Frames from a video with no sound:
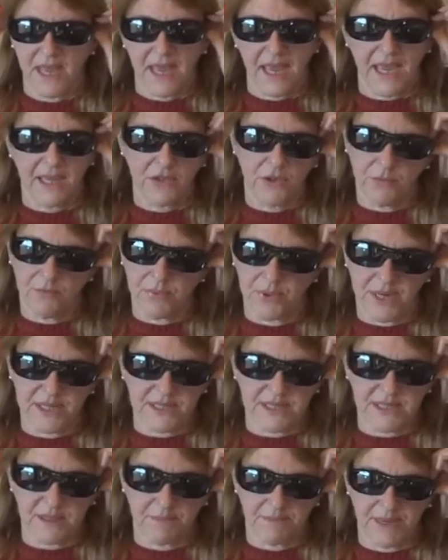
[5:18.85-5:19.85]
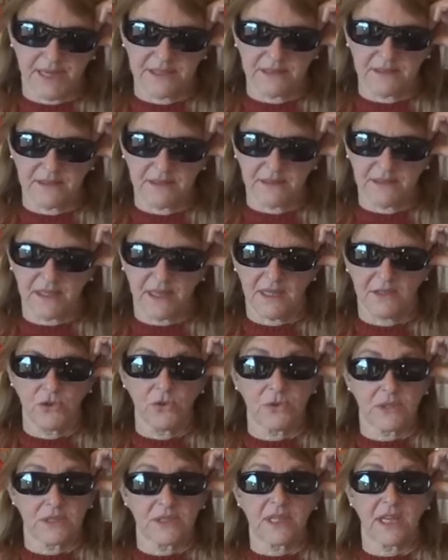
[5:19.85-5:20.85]
and you press the button and you
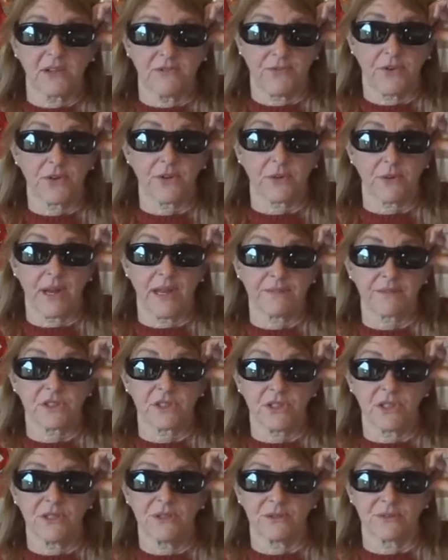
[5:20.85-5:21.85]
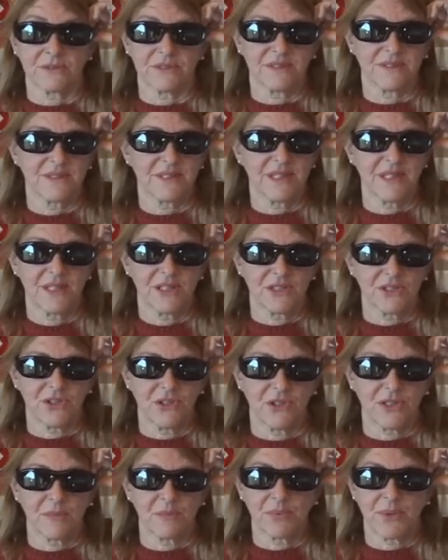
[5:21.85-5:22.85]
can take photographs too. So
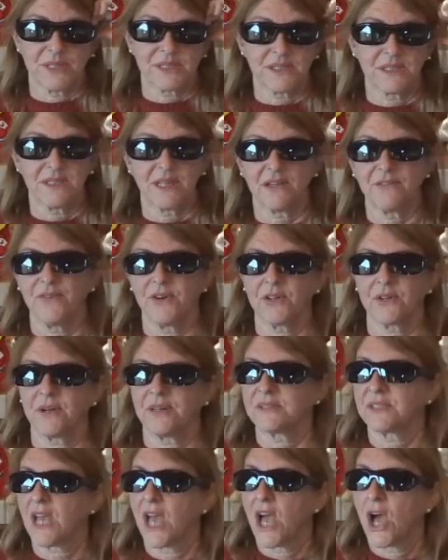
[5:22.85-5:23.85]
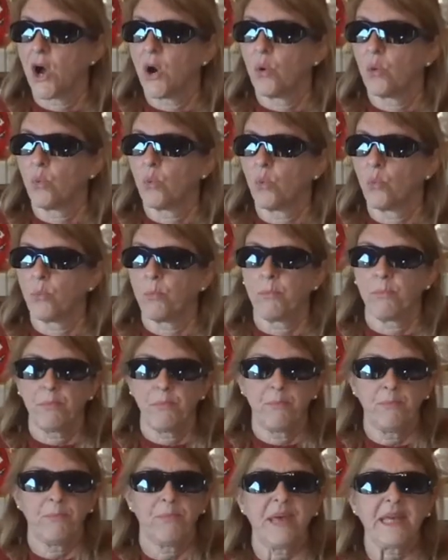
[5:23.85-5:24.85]
you can press and take photographs
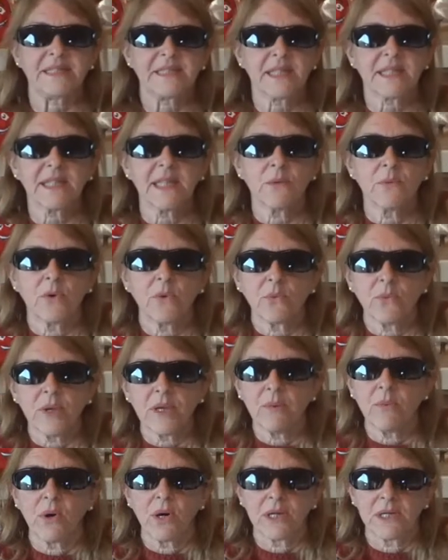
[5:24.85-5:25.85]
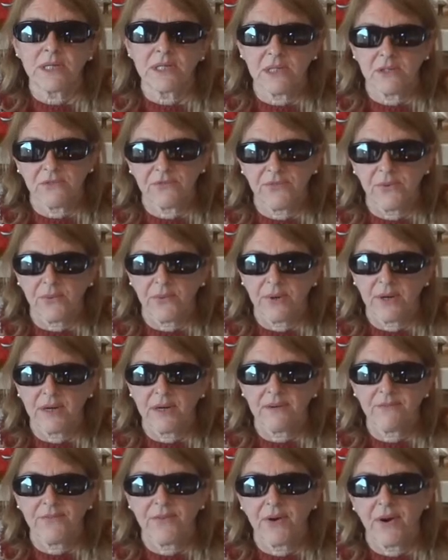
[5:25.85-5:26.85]
basically what we wanted it
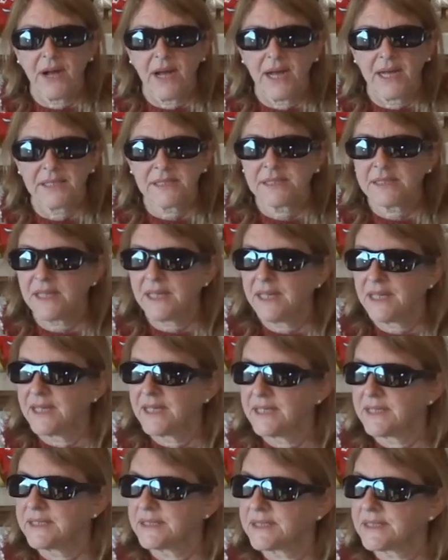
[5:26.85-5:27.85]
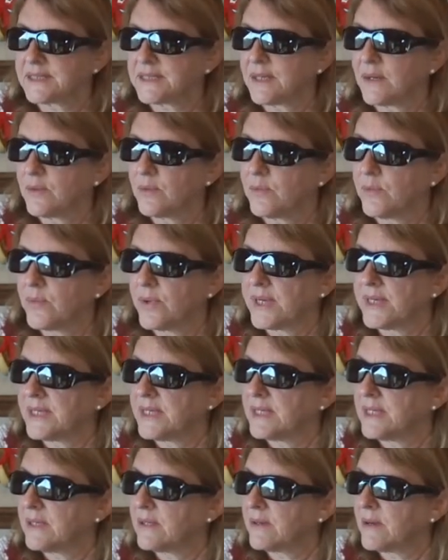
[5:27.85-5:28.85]
for for us is
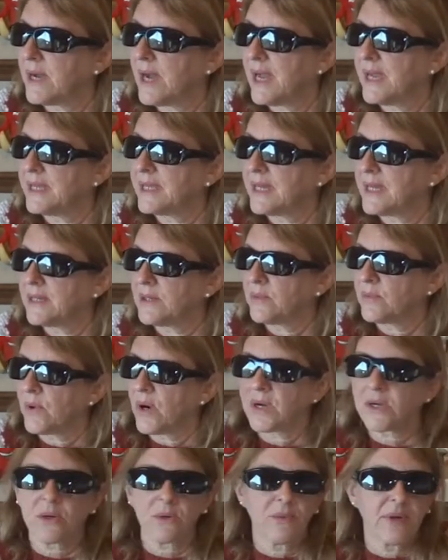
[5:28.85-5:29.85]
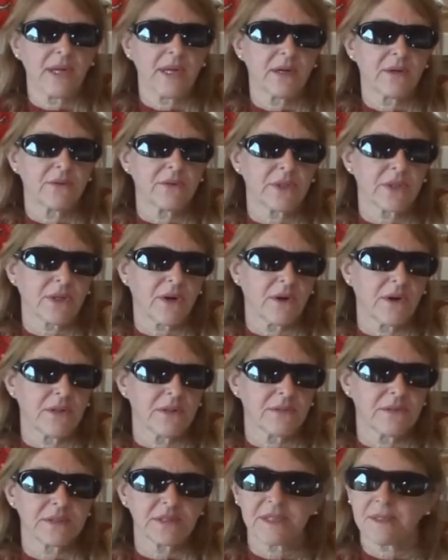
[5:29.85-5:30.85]
when I kind of walk around the
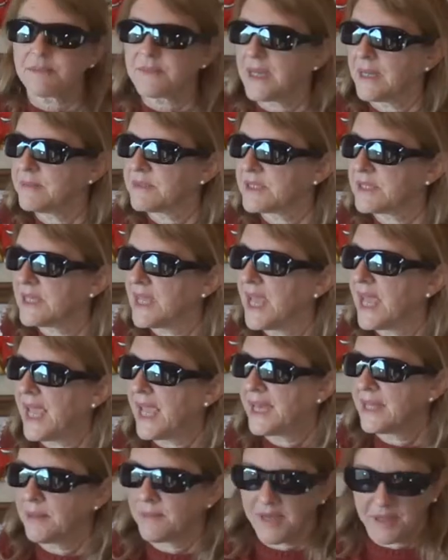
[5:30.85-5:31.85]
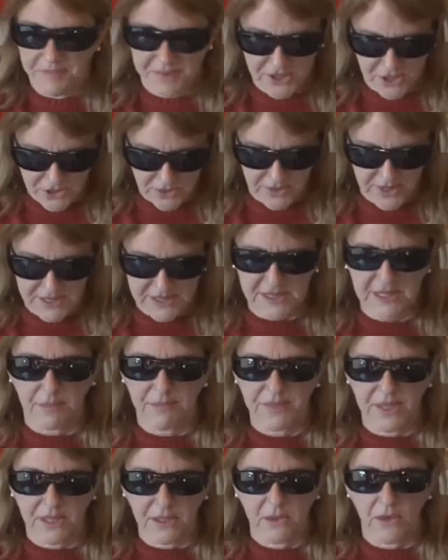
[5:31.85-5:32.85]
garden sometimes and I might be doing
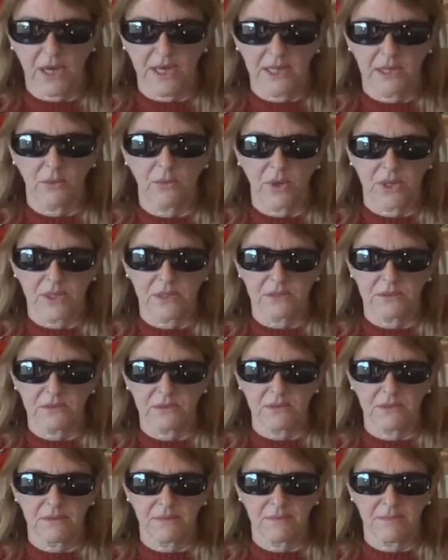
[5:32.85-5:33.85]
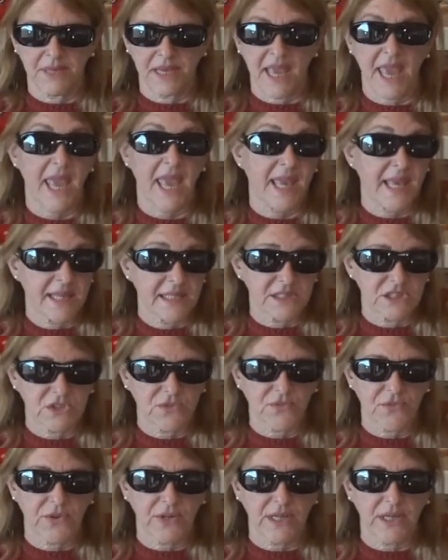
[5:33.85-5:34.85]
something and I want to be hands
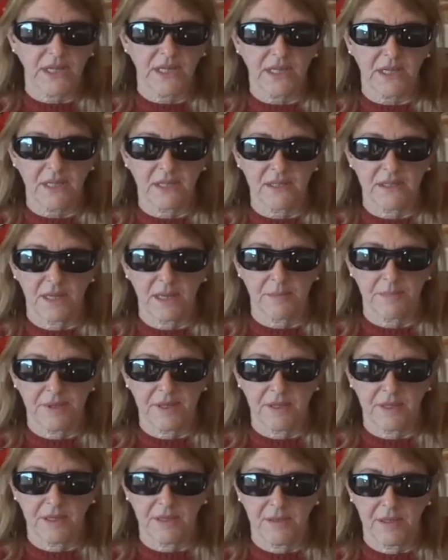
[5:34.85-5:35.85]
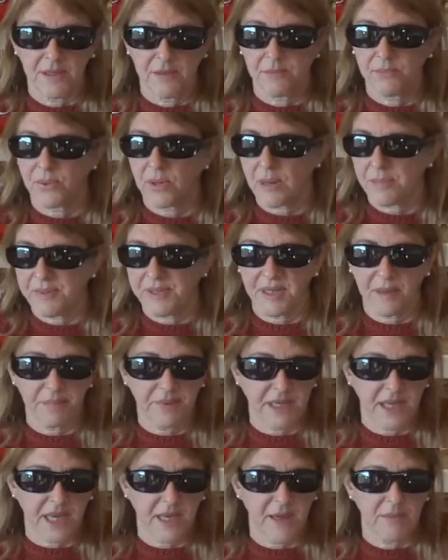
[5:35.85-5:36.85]
free and not be propping up a
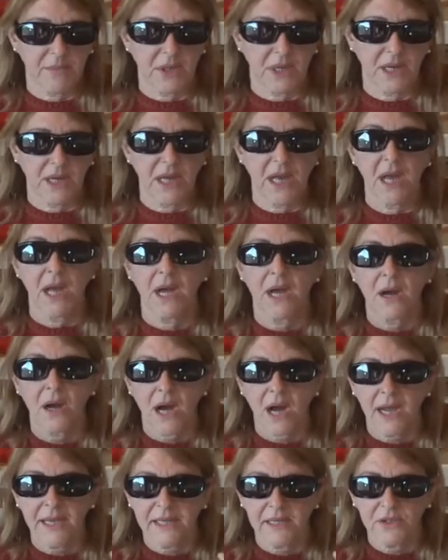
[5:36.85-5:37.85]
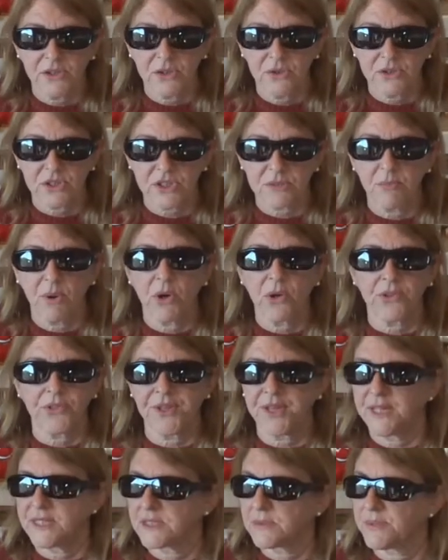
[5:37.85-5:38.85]
camera. I can do small
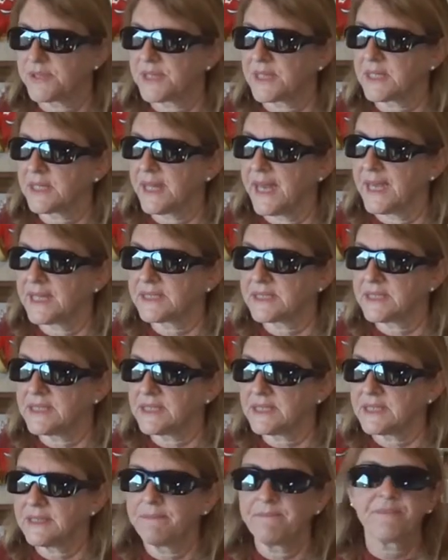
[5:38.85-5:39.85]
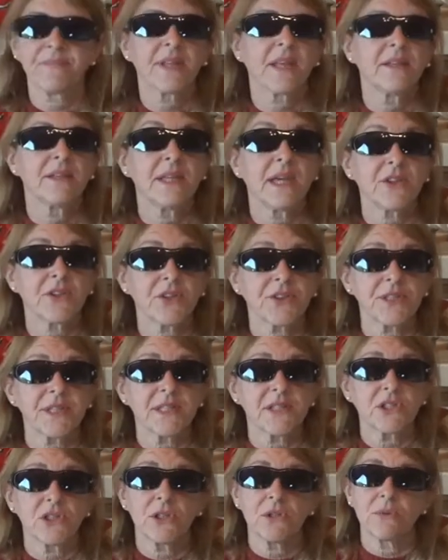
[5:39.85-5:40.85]
things with the glasses. The other
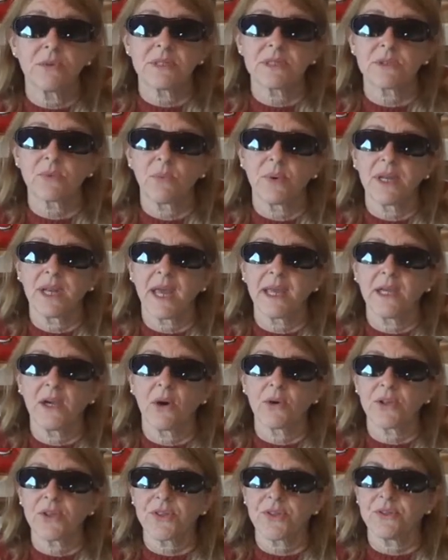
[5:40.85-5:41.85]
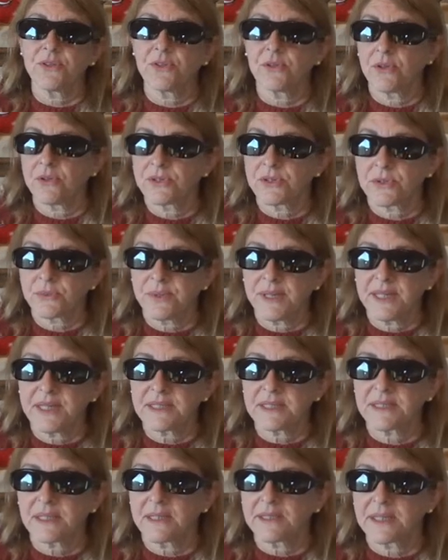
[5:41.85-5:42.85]
thing too is when I go to the
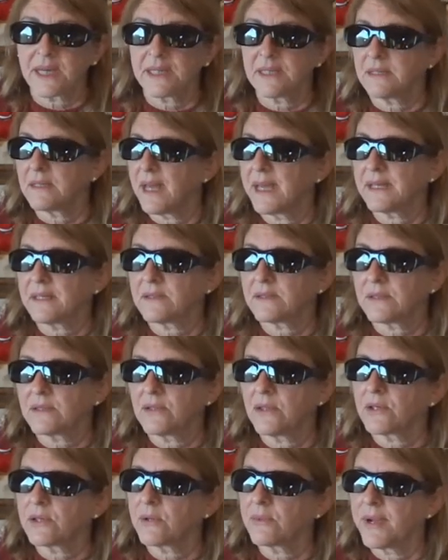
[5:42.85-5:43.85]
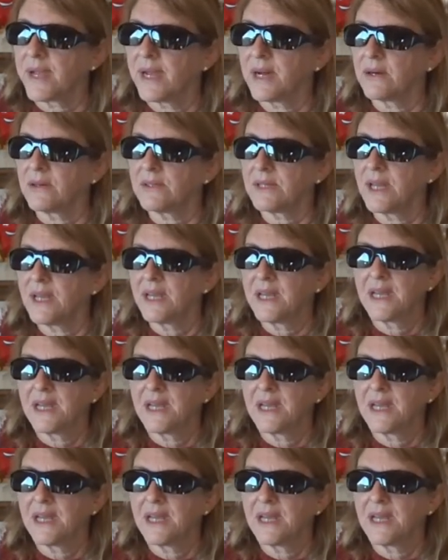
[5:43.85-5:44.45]
nurseries, I kind of like to look around